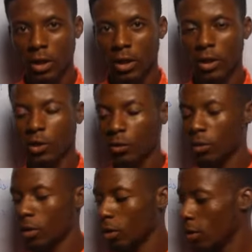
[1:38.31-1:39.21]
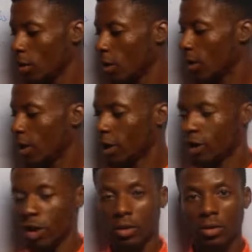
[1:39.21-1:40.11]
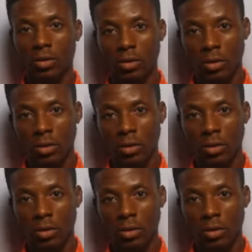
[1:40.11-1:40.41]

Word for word: they include ledgers,